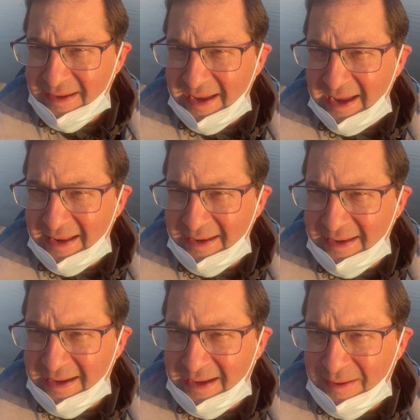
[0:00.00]
And
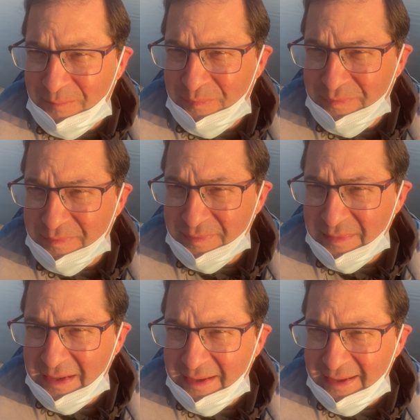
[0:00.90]

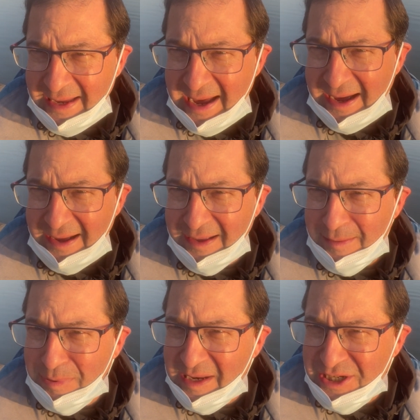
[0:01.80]
yeah,
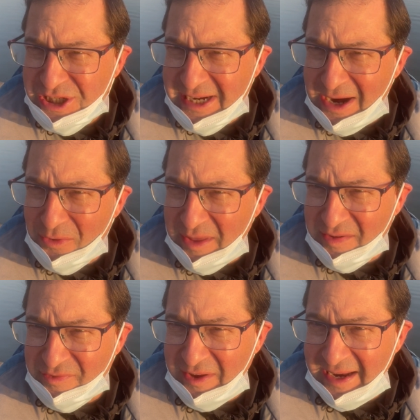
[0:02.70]
please share
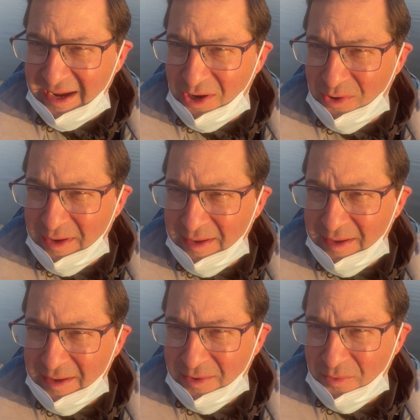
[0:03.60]
this video
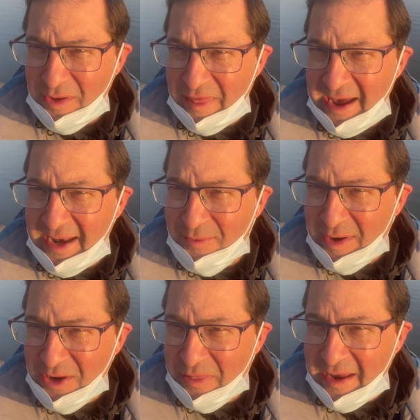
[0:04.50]
with
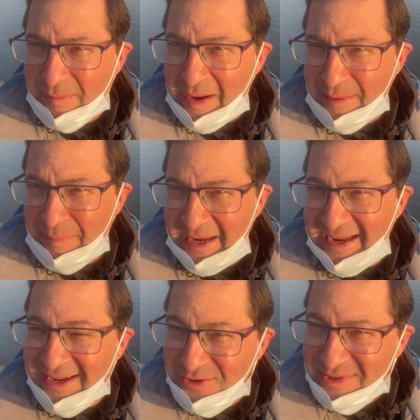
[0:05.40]
anyone you think might be
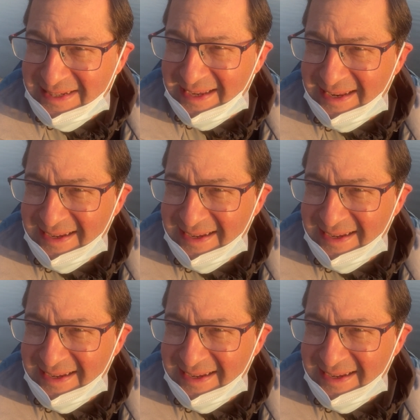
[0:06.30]
interested.